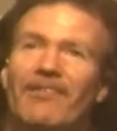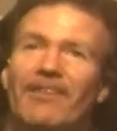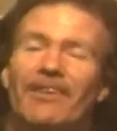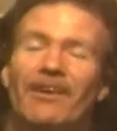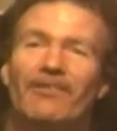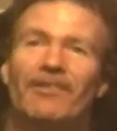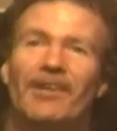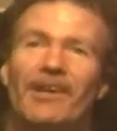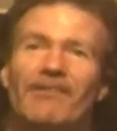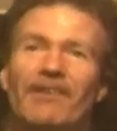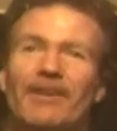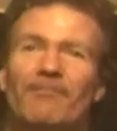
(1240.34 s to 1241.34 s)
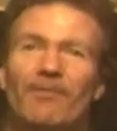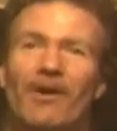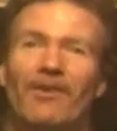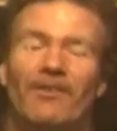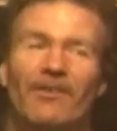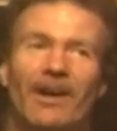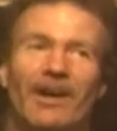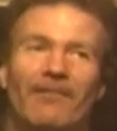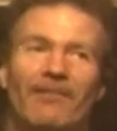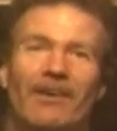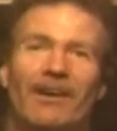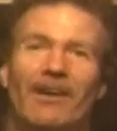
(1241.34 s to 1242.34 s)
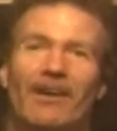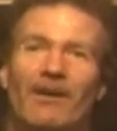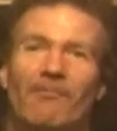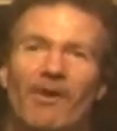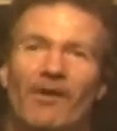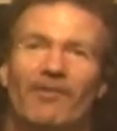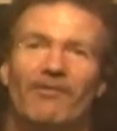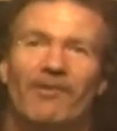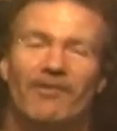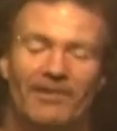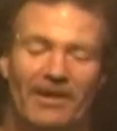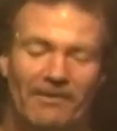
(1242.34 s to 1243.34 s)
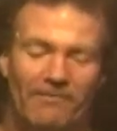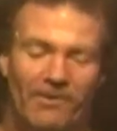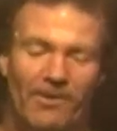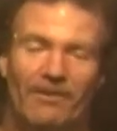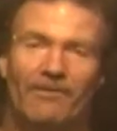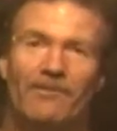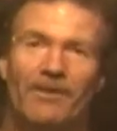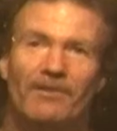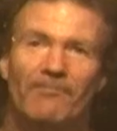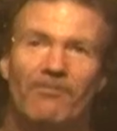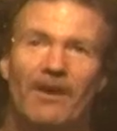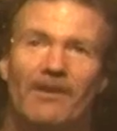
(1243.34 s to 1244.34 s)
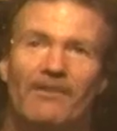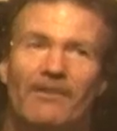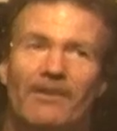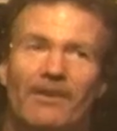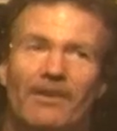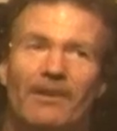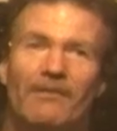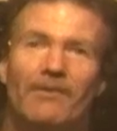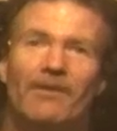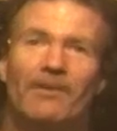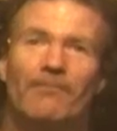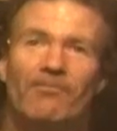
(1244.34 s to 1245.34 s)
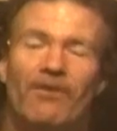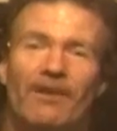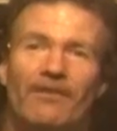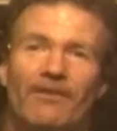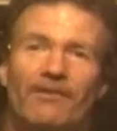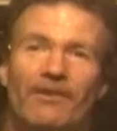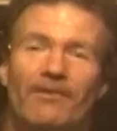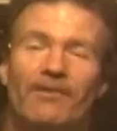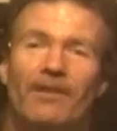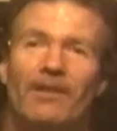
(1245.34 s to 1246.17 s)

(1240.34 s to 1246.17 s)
that scary, kind of like a monstrous like voice. Vincent Price. He says,